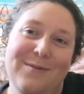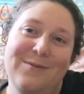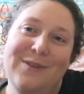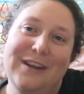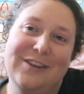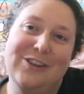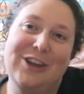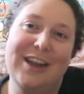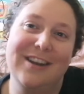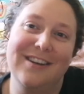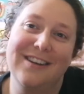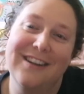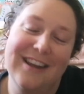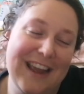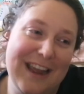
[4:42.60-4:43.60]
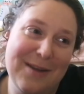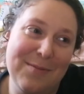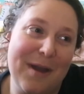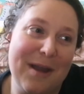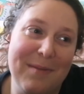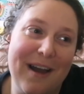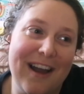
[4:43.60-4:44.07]
fiction in
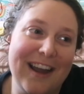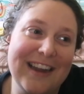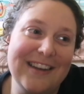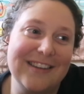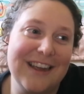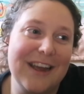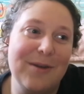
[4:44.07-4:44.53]
my mind.